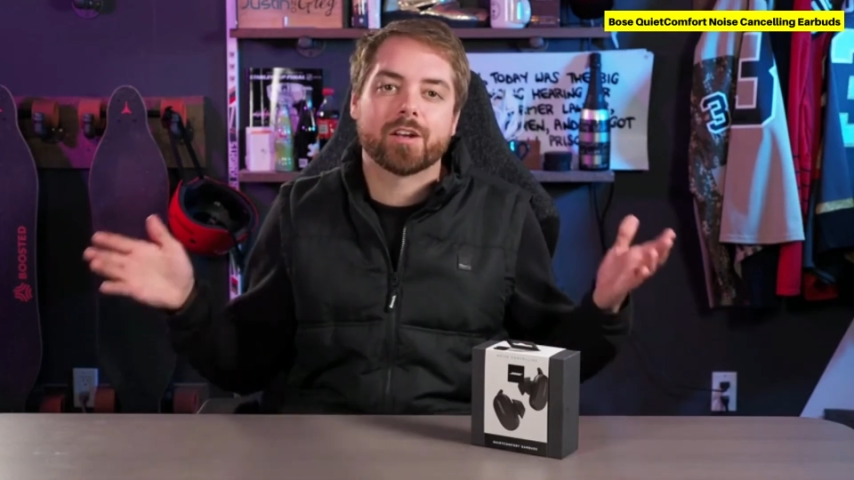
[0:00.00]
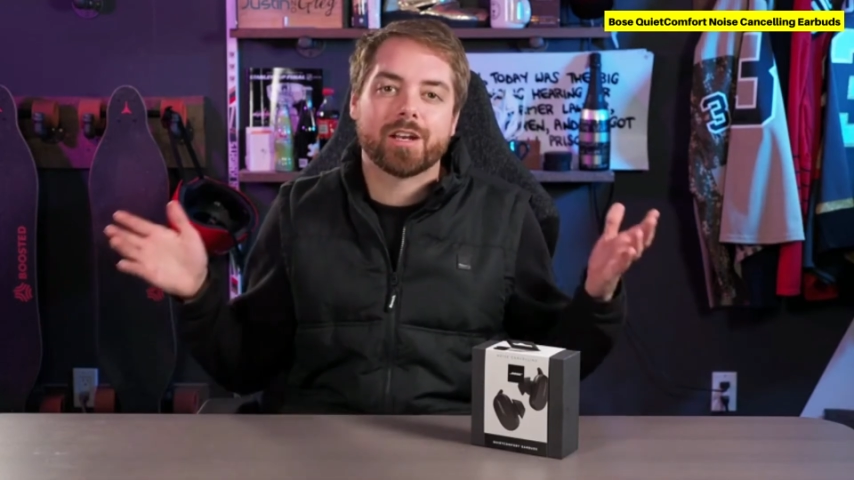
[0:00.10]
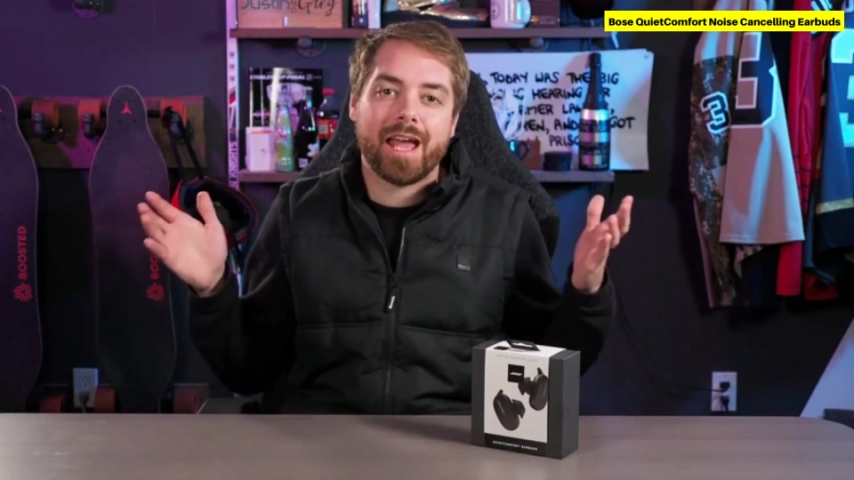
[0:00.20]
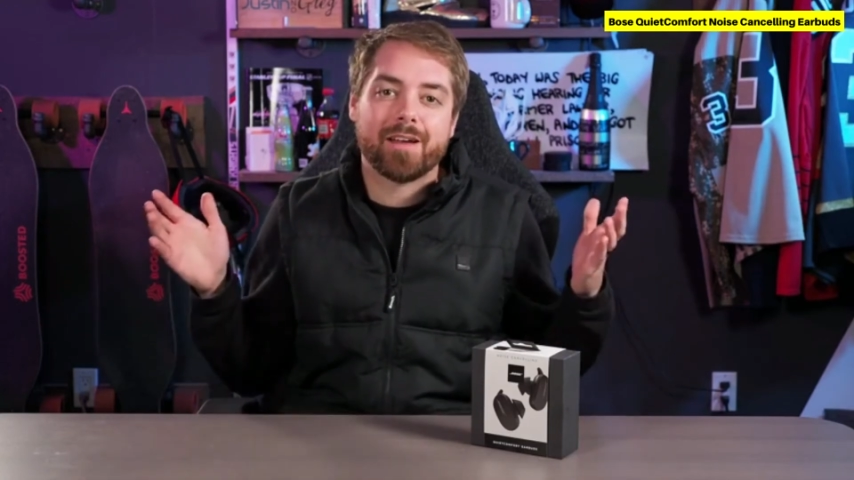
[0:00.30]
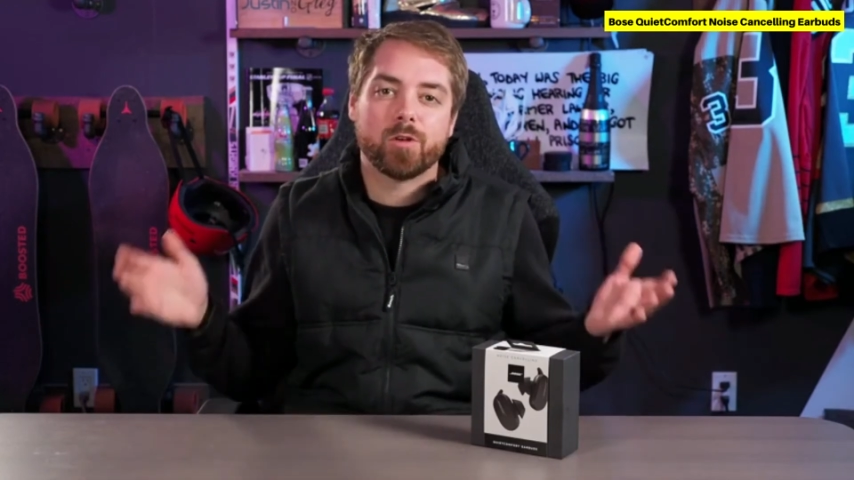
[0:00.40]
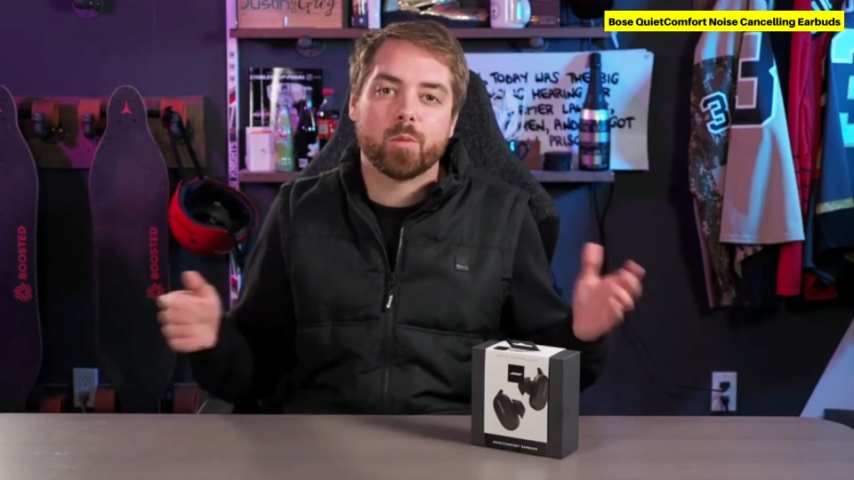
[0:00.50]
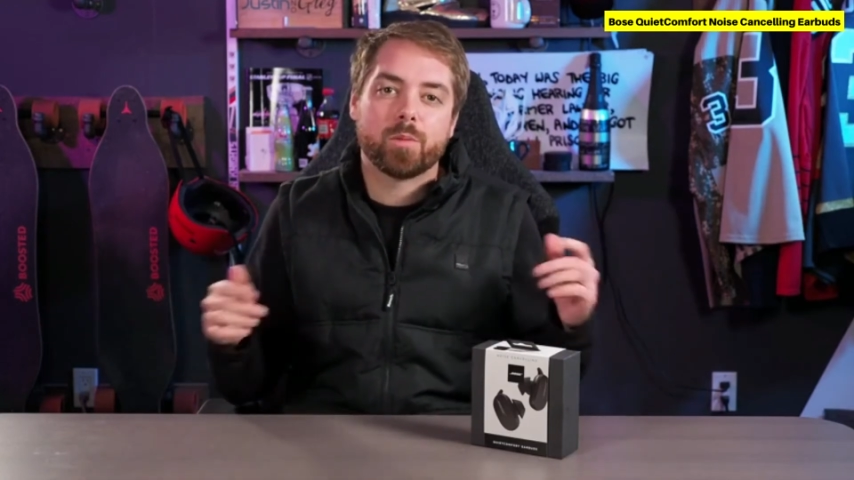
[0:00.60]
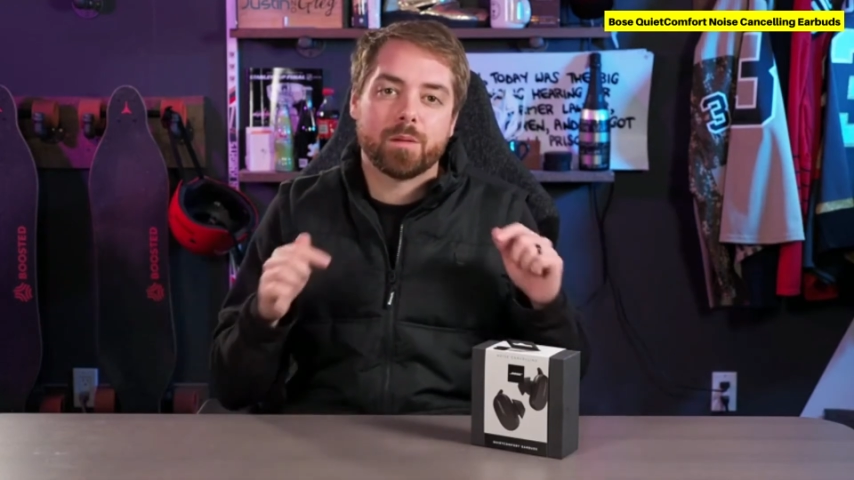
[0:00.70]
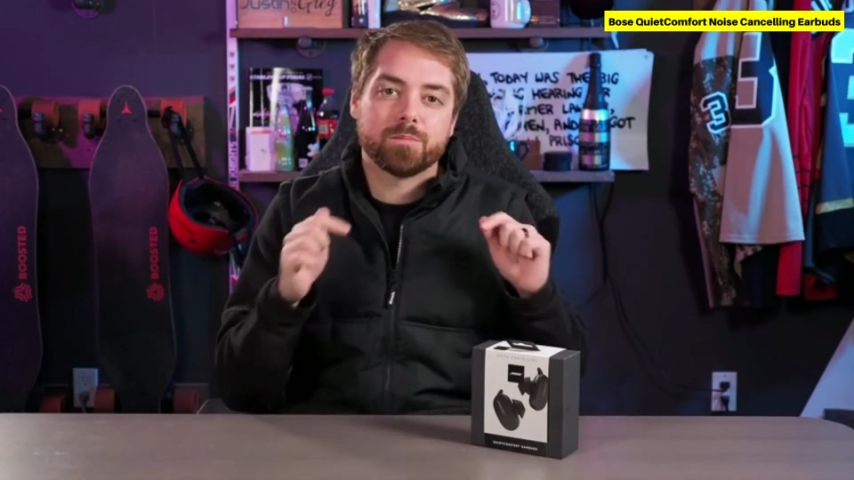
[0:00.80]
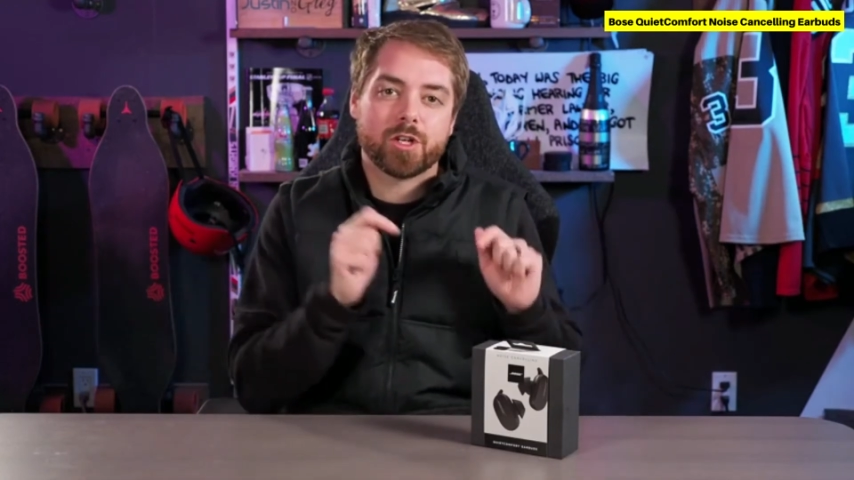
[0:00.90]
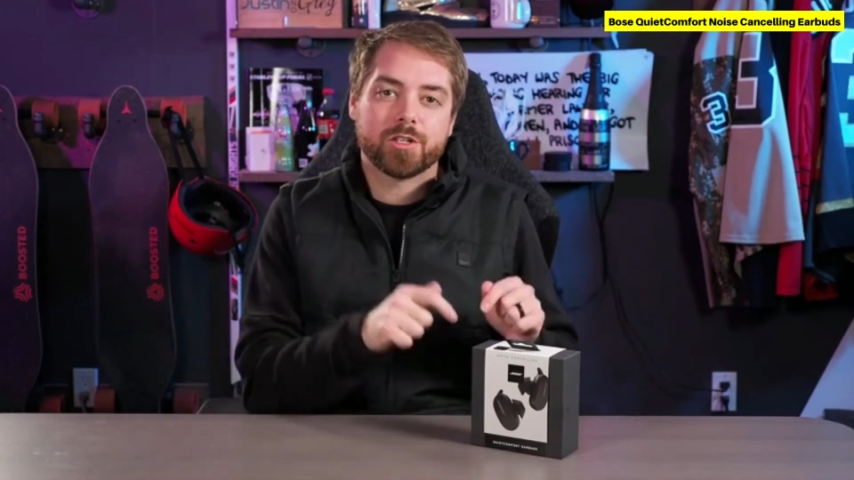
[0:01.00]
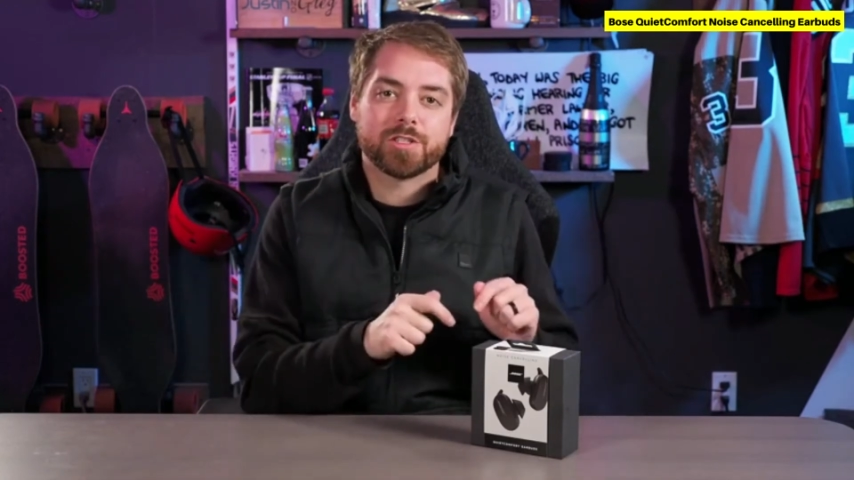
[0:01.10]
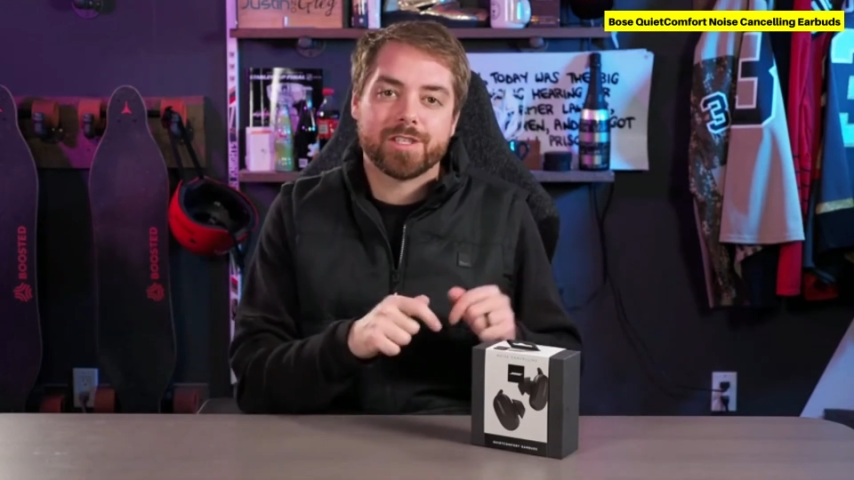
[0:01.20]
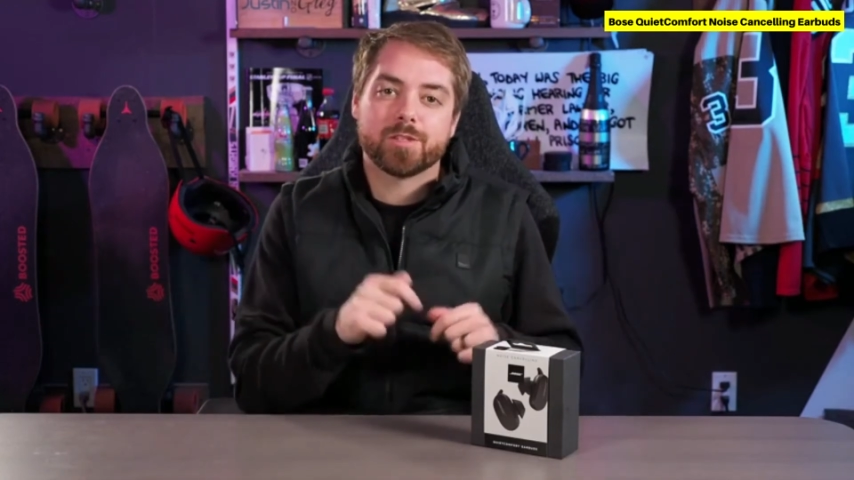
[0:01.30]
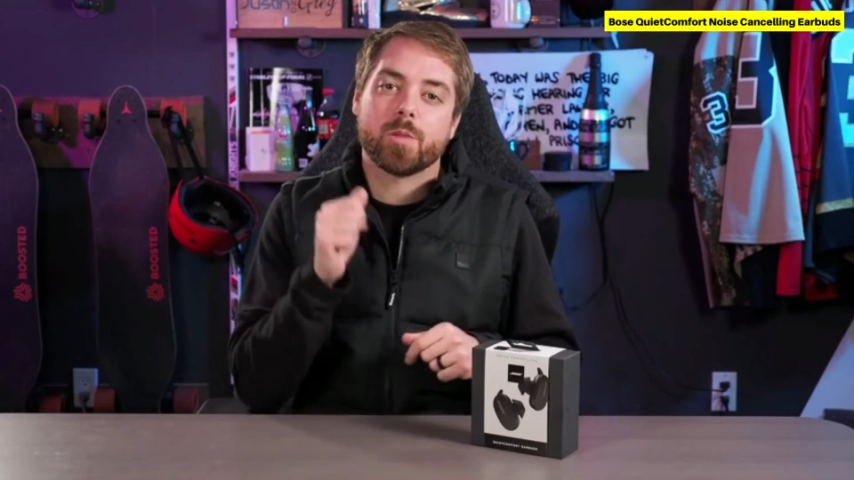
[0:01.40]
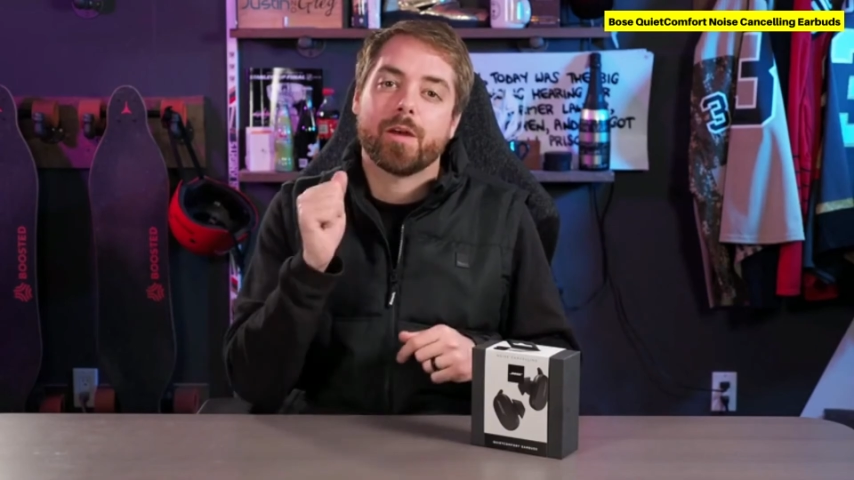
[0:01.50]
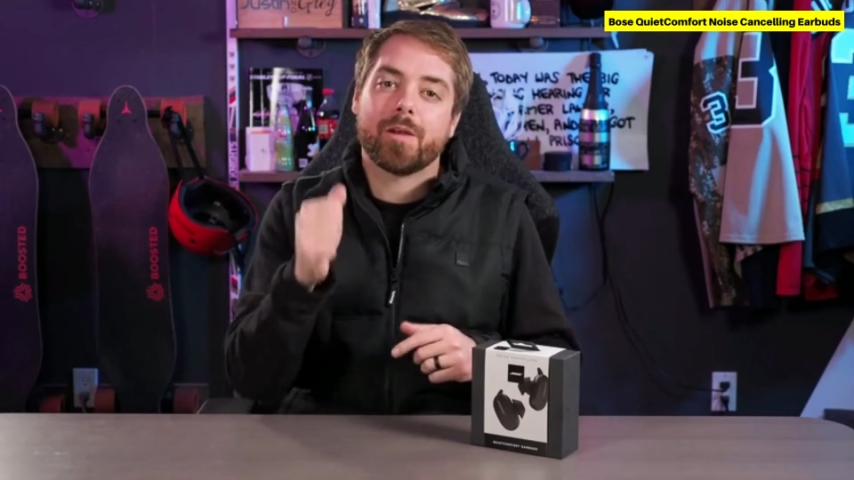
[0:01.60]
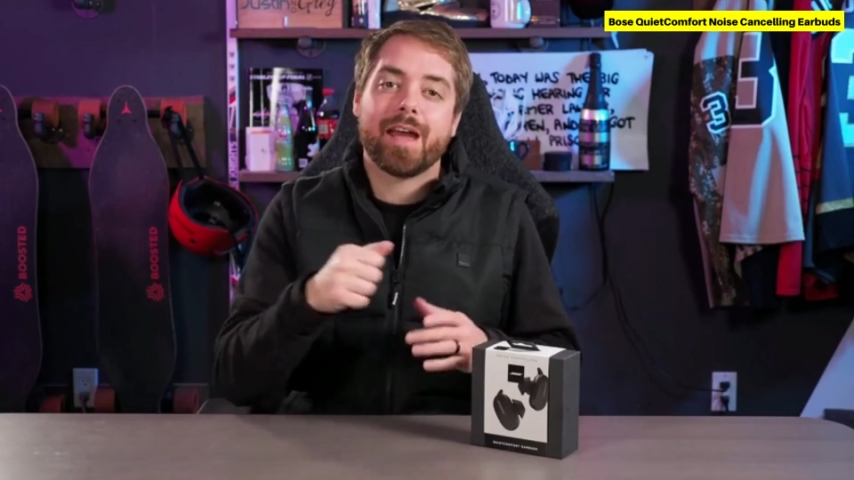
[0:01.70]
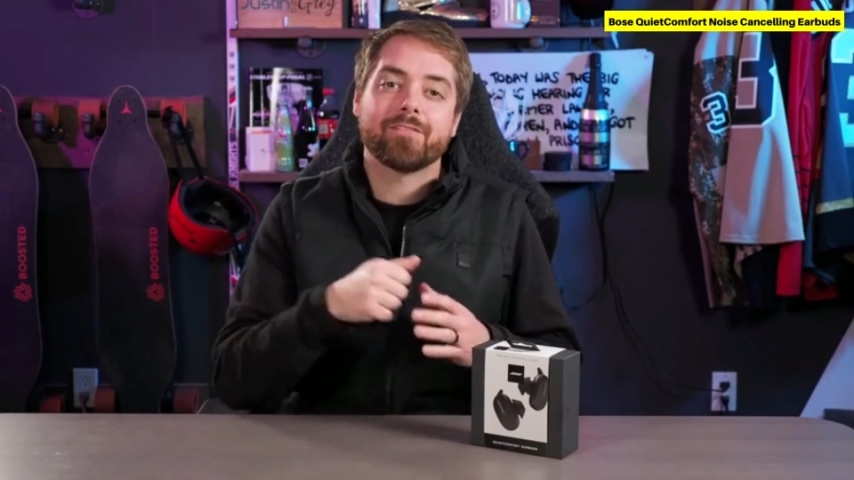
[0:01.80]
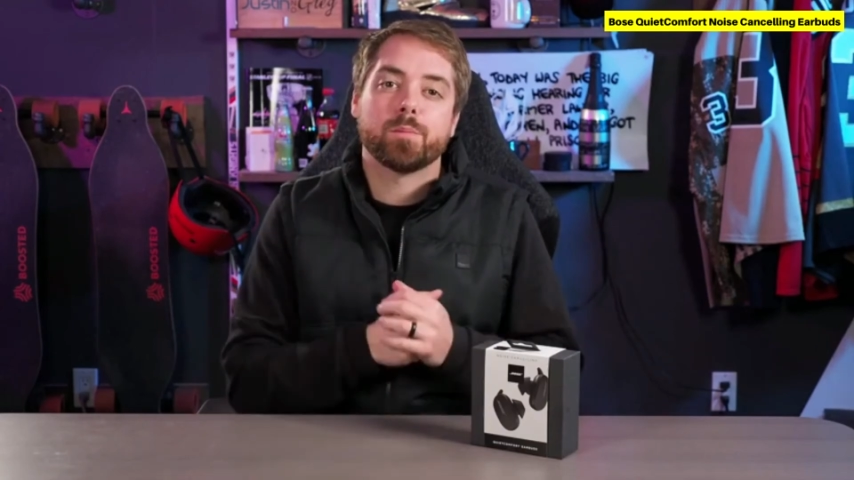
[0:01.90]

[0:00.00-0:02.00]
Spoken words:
are going to have no problem charging these without having